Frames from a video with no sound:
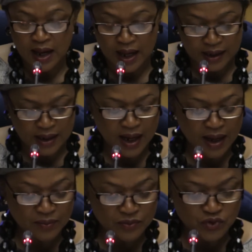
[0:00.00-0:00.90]
I
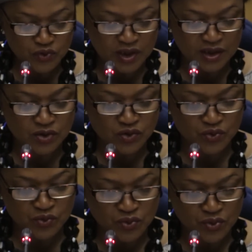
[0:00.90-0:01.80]
come to the
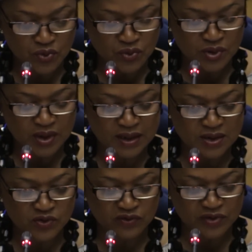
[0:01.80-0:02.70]
issue that
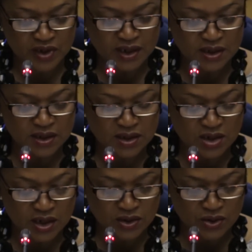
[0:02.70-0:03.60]
is of great
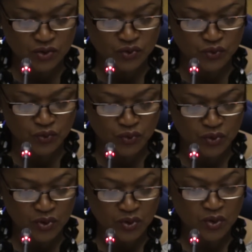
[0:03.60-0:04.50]
interest to
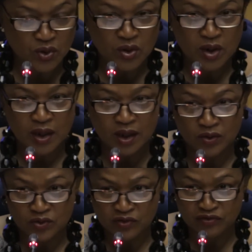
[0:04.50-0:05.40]
a
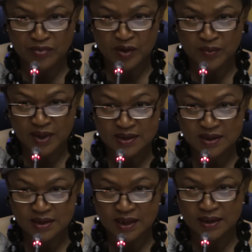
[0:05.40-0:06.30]
lot of members
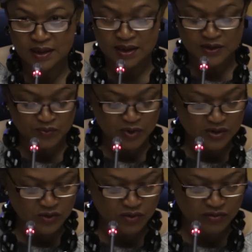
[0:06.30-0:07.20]
that are in this
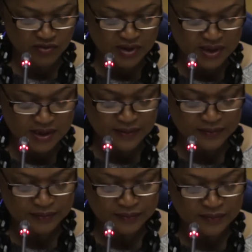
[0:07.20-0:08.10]
press conference.
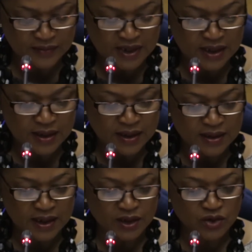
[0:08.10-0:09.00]

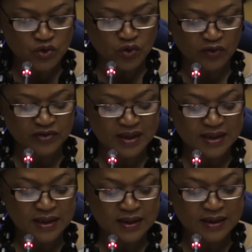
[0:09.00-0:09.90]
The issue of
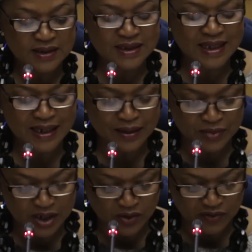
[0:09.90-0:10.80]
the
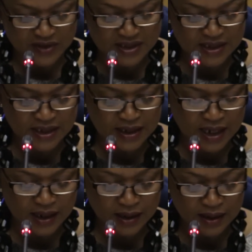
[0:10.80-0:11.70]
scrambling of the
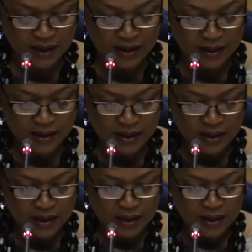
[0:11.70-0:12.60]
signal
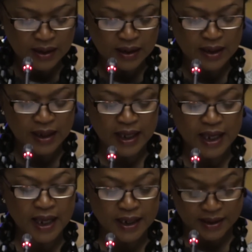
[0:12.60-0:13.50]

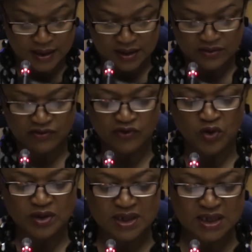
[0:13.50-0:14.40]
and
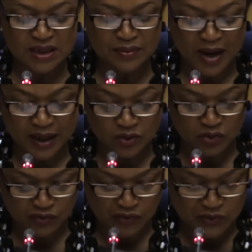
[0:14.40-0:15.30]
faulty
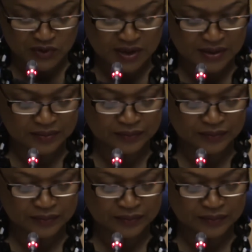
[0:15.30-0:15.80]
microphones.